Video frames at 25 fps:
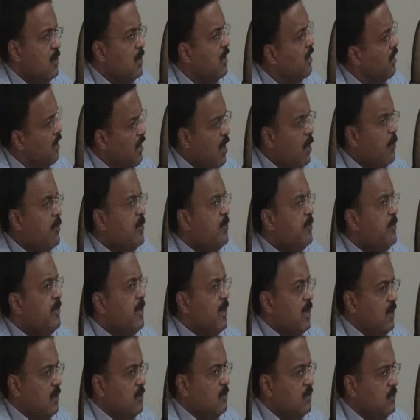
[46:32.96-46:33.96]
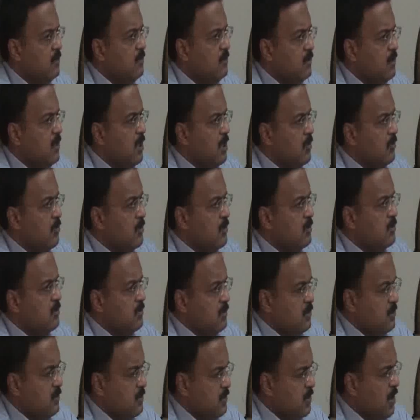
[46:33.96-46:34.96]
Namibia, that was
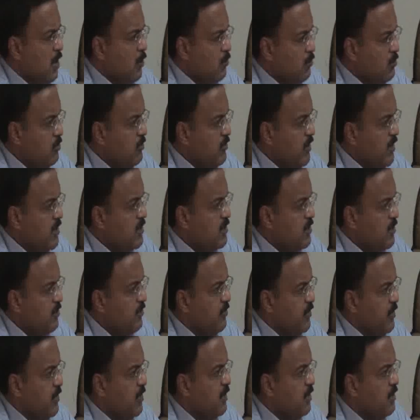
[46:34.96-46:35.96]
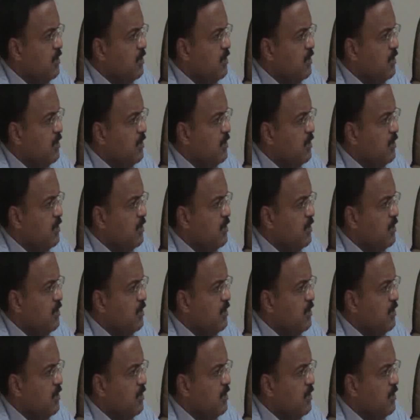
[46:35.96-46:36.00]
southwest Africa.